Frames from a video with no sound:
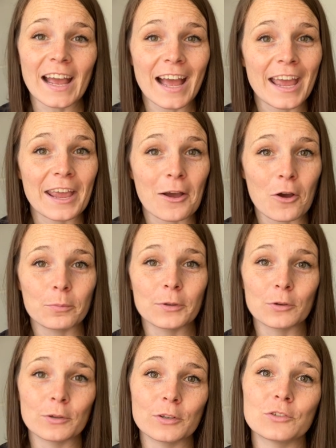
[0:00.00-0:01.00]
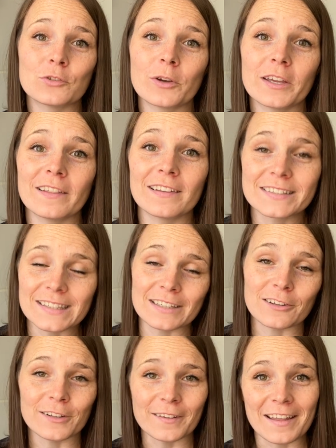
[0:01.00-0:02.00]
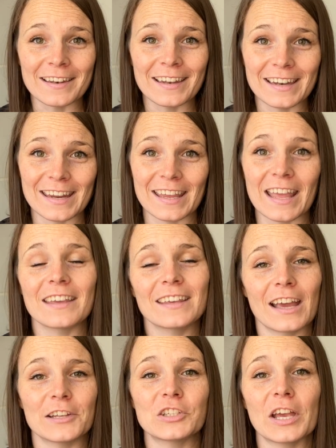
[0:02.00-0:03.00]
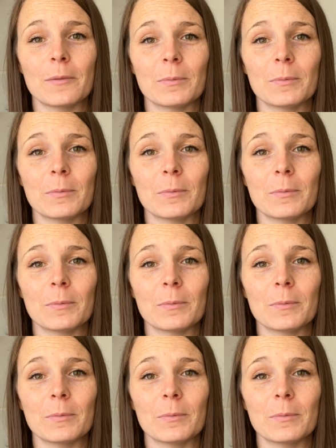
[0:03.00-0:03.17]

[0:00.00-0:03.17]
I hope you enjoyed this little knitting catch up.